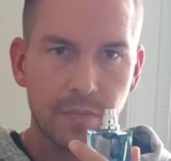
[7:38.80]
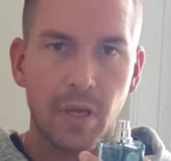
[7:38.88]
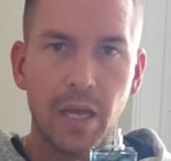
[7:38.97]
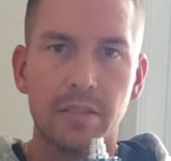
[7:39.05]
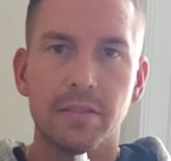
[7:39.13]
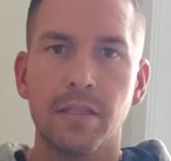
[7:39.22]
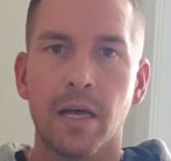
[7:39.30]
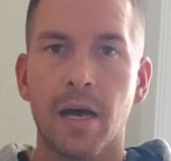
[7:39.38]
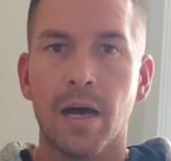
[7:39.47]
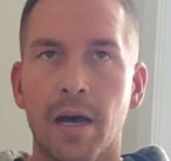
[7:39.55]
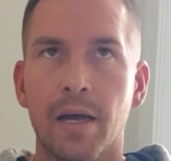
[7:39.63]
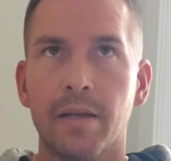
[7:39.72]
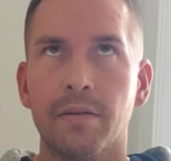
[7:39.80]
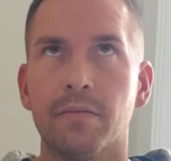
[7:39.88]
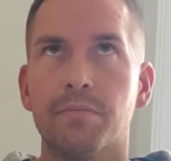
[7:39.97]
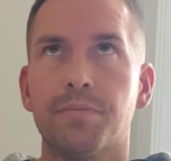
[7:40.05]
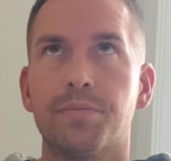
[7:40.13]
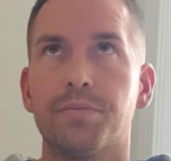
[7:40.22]

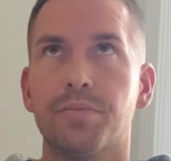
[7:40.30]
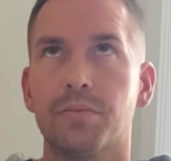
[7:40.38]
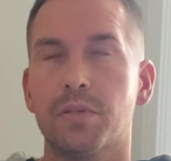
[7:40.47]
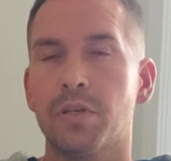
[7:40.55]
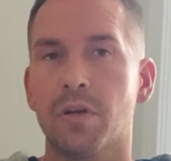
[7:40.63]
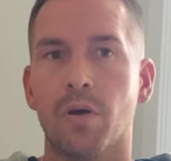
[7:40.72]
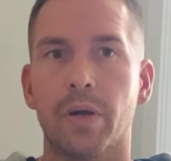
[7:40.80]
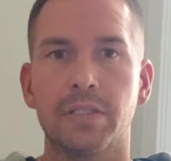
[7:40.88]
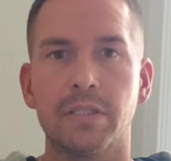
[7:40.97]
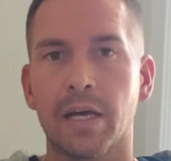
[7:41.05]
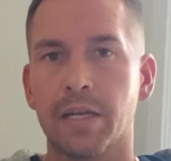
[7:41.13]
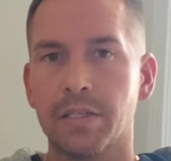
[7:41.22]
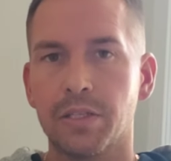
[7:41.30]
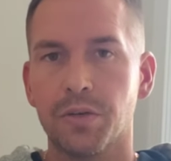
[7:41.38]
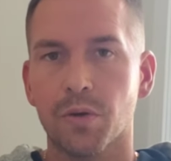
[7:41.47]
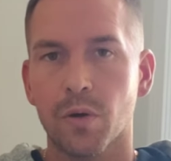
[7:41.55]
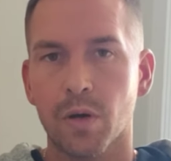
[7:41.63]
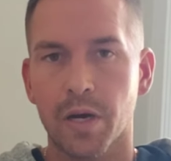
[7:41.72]
you know, it's not a
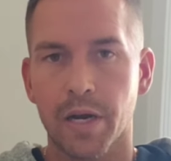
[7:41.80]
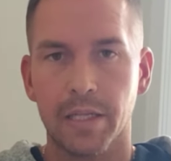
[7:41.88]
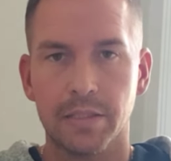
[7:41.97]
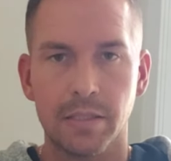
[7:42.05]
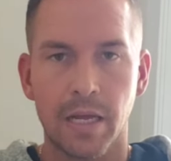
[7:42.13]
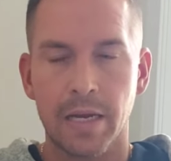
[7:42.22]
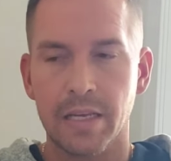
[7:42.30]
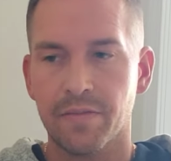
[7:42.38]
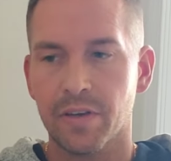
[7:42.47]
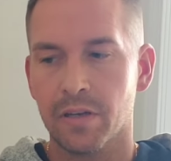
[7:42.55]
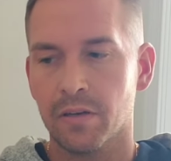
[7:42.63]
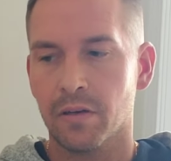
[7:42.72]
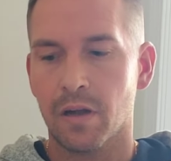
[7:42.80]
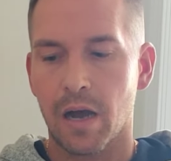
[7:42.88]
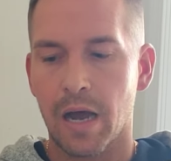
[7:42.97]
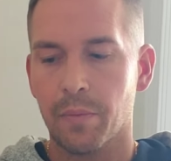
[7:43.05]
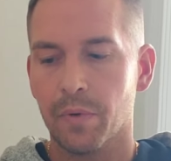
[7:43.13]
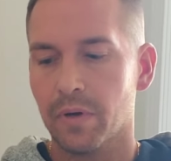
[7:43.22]
Dior. It's not even,
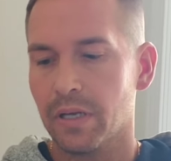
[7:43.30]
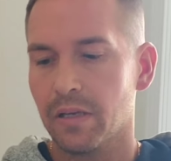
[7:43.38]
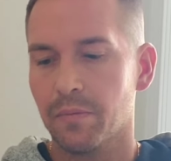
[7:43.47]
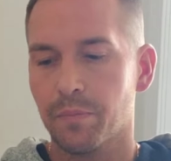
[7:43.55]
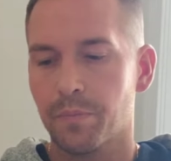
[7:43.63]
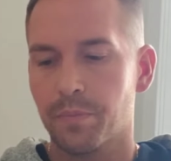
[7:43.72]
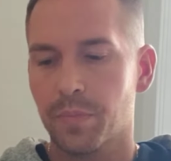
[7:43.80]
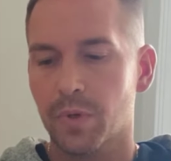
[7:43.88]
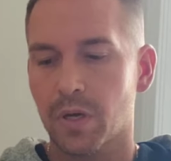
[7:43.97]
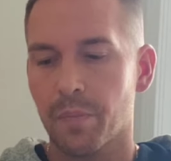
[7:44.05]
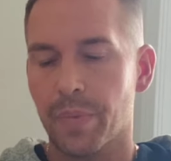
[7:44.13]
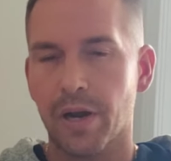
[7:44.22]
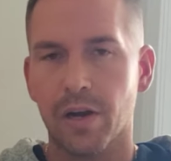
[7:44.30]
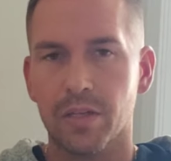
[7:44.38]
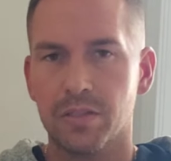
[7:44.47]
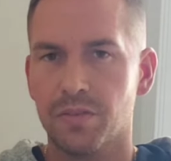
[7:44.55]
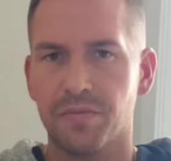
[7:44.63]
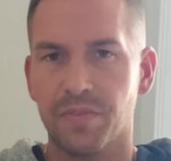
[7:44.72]
I would compare it
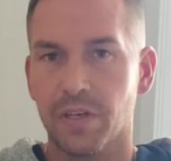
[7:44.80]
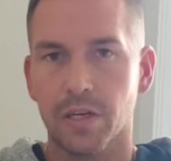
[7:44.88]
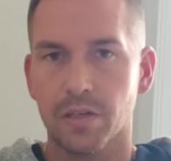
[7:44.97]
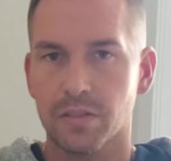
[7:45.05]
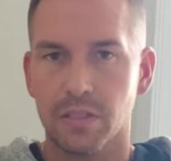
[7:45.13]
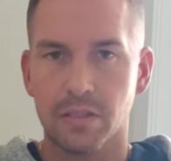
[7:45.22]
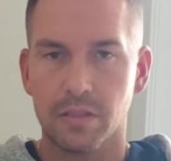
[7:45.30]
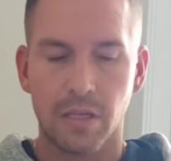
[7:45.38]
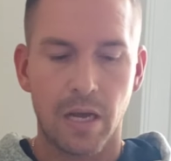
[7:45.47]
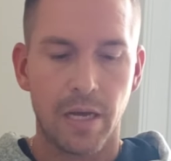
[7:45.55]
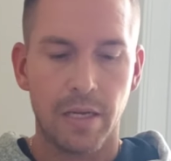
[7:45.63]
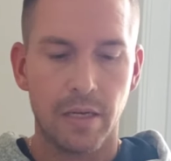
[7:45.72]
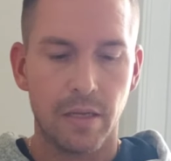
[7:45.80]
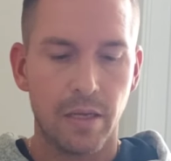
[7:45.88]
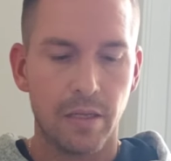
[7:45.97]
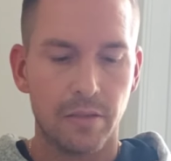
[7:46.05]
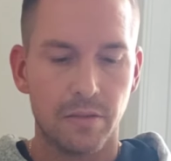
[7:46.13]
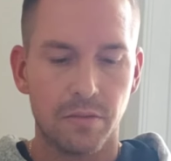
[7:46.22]
to Fierce. It's not
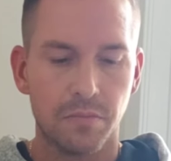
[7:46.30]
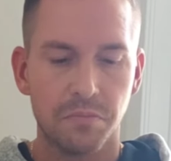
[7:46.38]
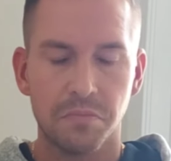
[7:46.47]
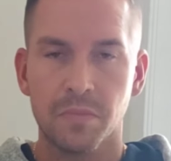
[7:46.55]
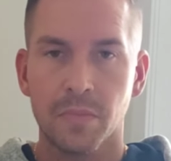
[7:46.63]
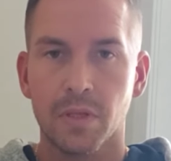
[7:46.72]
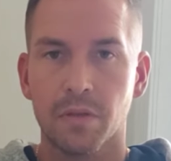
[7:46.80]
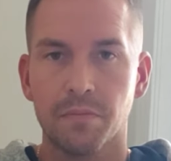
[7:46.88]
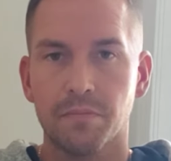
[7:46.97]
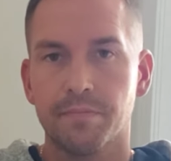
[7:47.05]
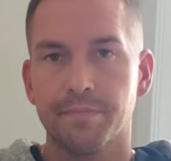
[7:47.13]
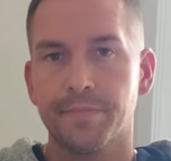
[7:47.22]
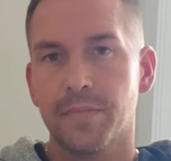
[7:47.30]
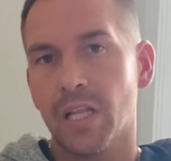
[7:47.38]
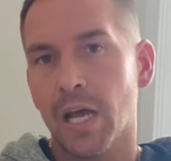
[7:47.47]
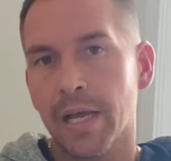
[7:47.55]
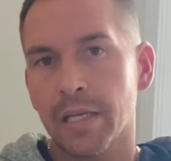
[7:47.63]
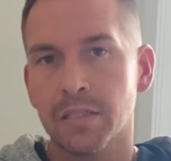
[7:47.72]
as
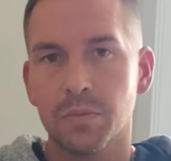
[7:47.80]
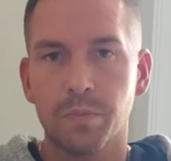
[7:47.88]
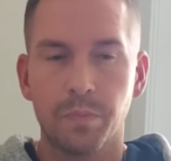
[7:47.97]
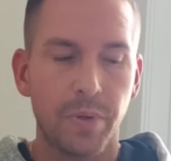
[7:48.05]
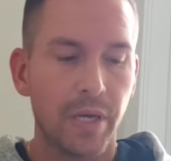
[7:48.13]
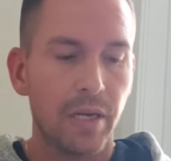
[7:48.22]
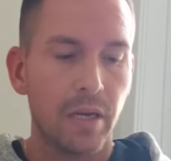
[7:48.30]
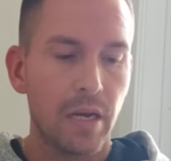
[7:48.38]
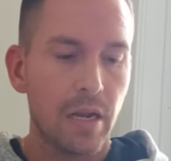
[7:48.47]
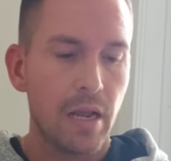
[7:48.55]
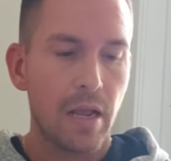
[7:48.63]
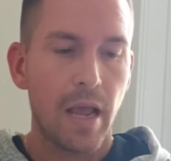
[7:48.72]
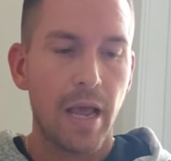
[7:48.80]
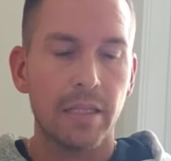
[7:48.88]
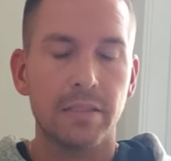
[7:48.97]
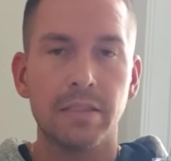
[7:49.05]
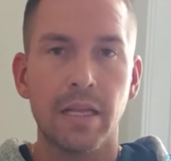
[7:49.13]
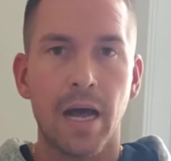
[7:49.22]
nice, but
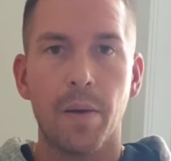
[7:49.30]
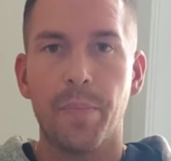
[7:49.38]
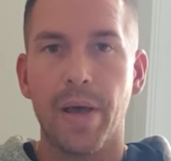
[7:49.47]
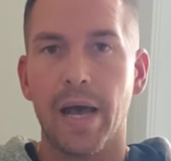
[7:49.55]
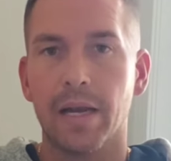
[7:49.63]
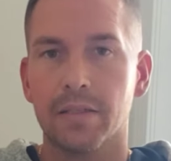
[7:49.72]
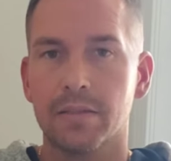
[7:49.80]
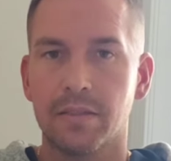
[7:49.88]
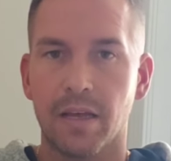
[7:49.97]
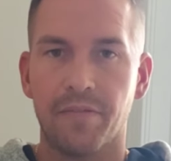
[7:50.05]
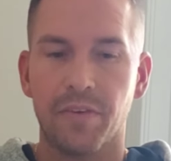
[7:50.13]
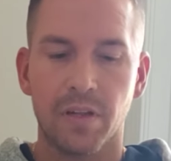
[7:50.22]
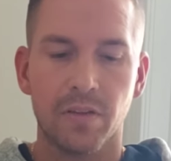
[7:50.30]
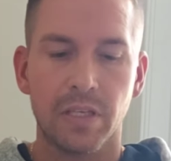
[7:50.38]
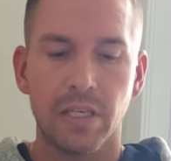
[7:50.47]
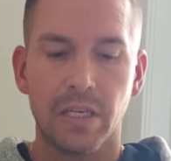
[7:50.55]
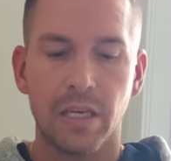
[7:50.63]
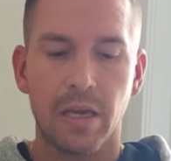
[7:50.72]
it's not bad. It's
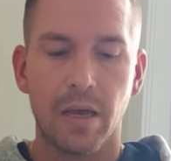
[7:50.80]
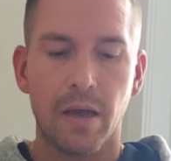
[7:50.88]
definitely,